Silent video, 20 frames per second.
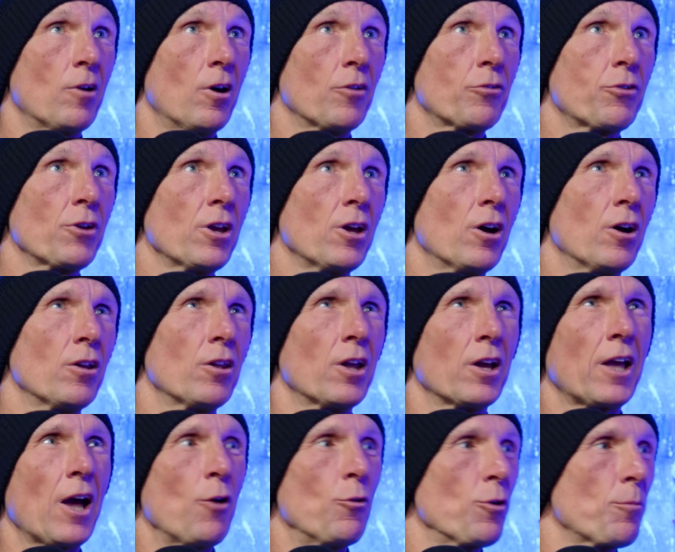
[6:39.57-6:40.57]
I think
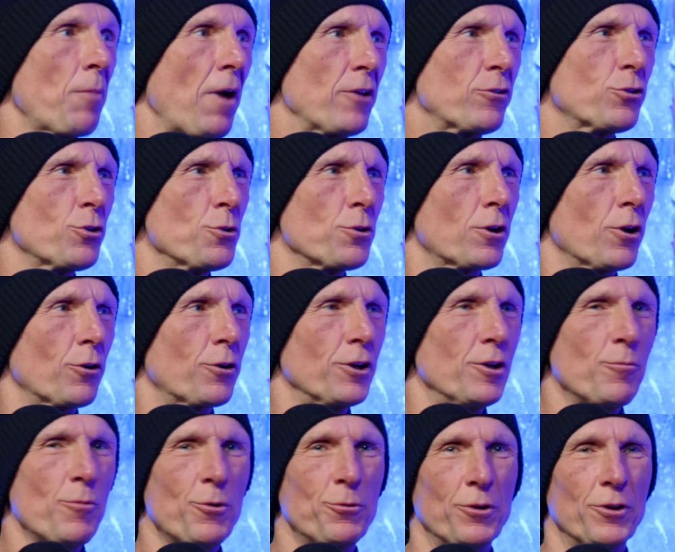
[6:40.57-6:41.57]
they go on about two o'clock
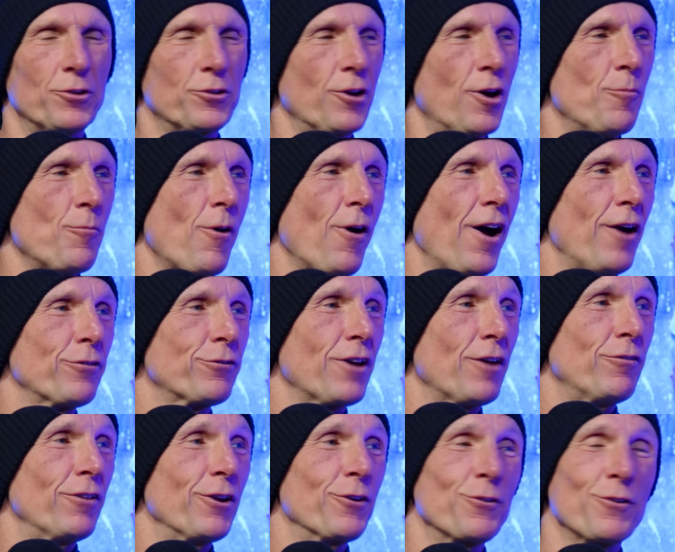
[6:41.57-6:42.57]
in the morning, so I might have
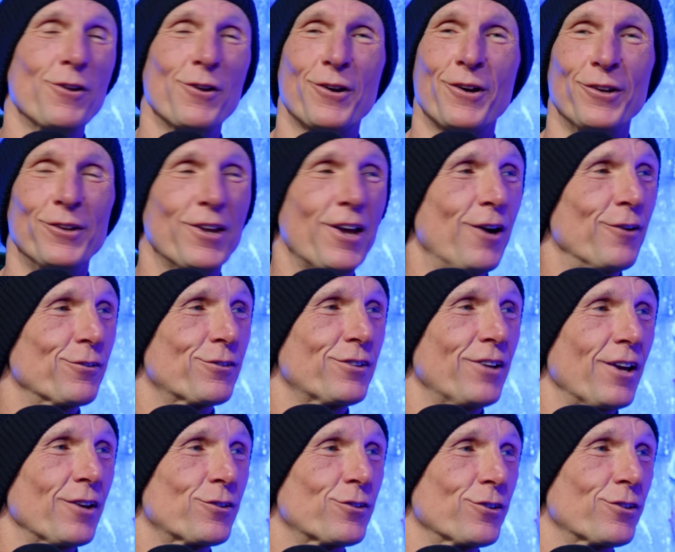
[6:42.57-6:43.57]
to have a little look at the old
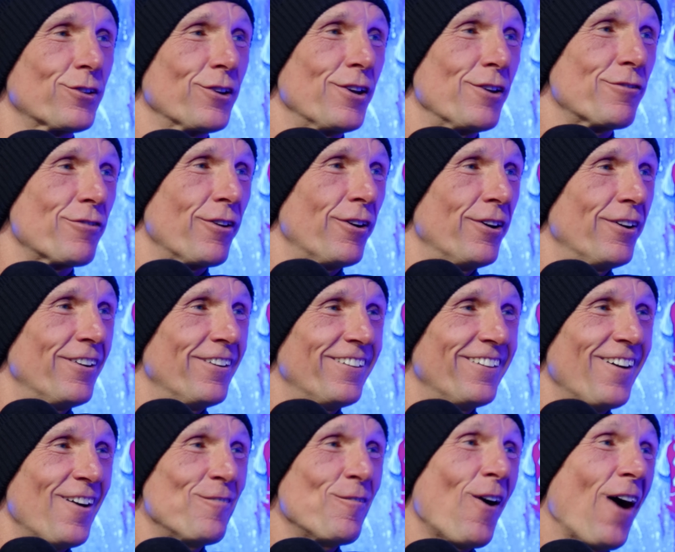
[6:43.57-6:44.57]
text to see if
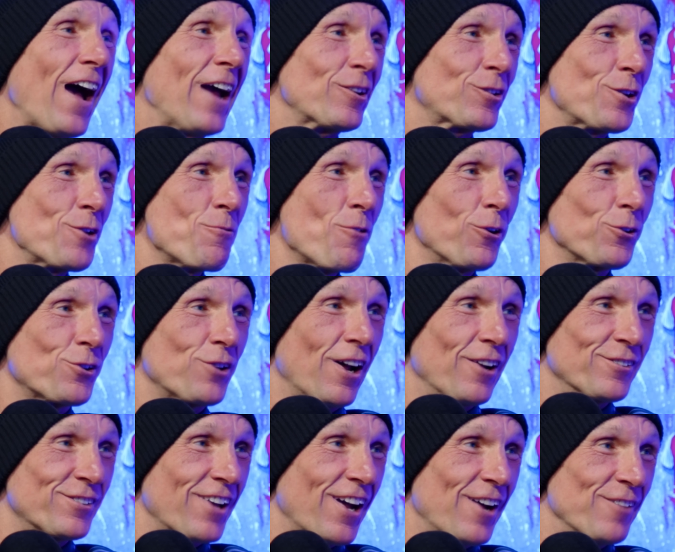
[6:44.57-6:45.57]
uh, I might actually watch
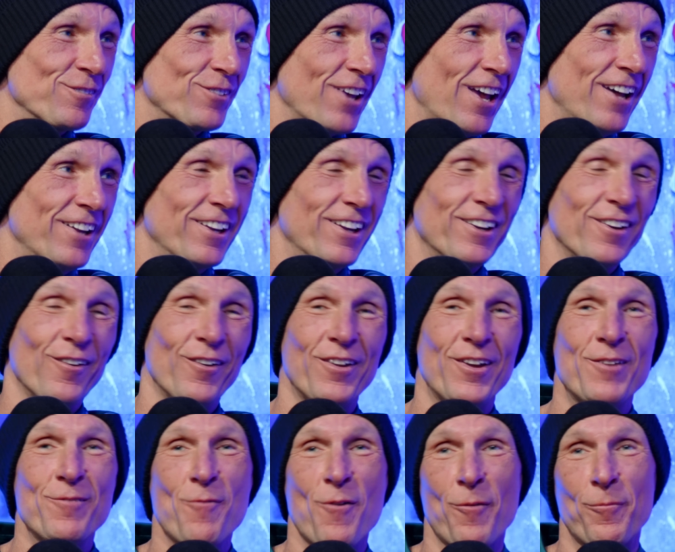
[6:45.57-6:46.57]
those yeah. games out there. Like,
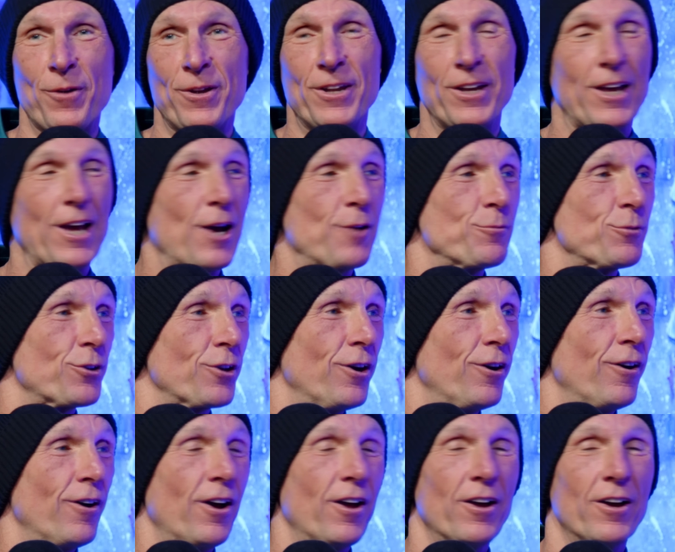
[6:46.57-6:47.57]
they yeah. might be the games
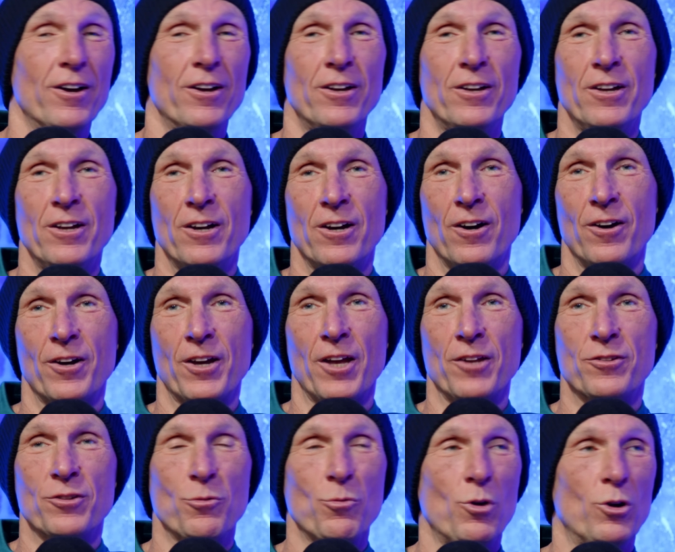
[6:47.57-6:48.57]
that I uh, I
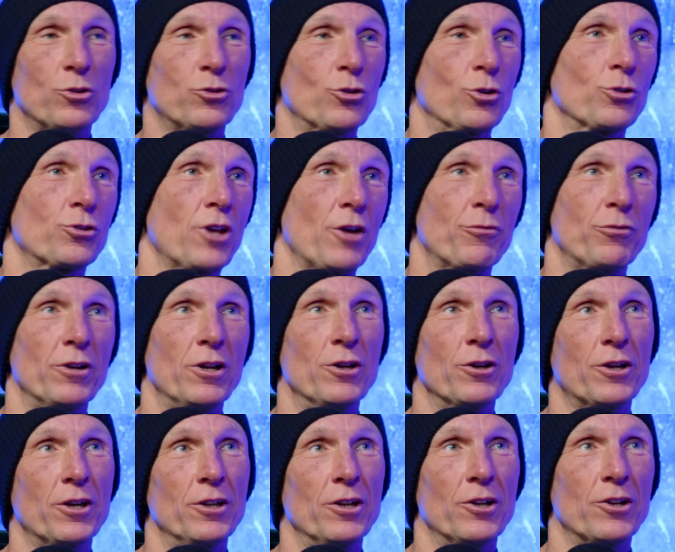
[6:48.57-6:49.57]
get to watch. Or definitely
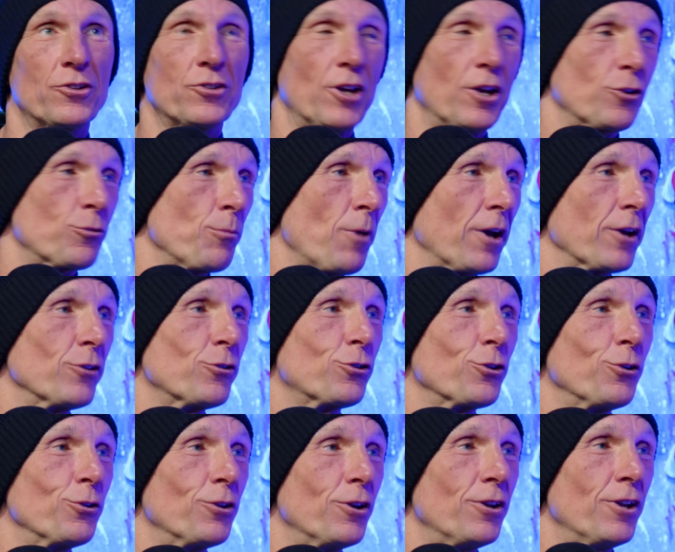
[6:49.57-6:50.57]
looking at the text, making
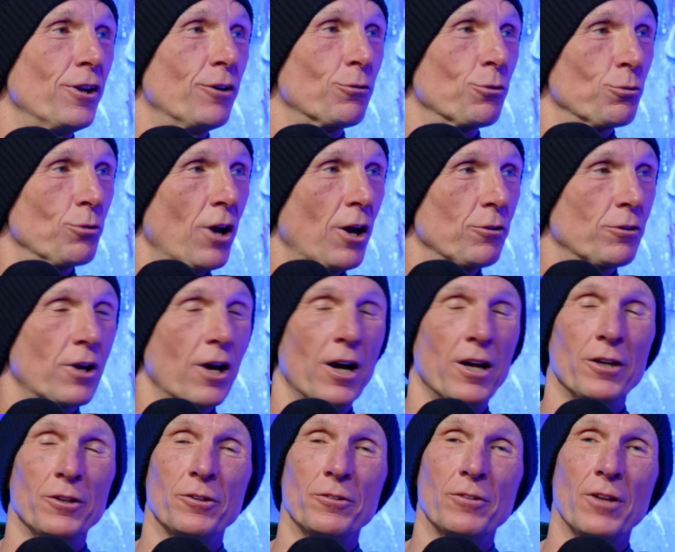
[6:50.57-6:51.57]
sure that they're all
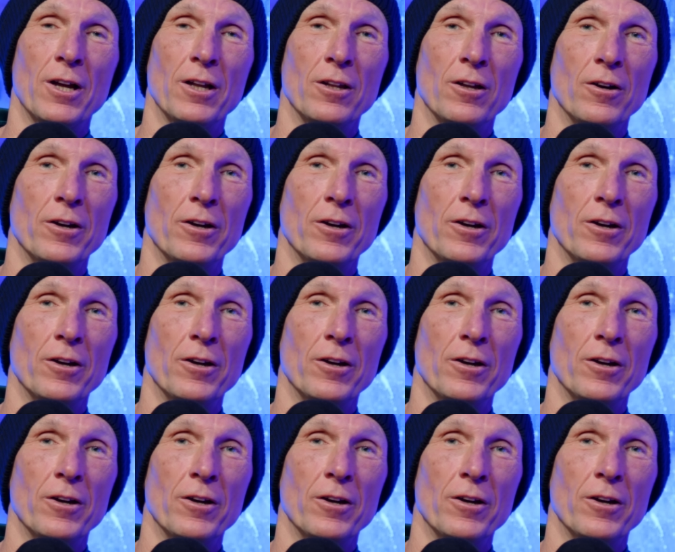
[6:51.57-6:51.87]
okay and all that.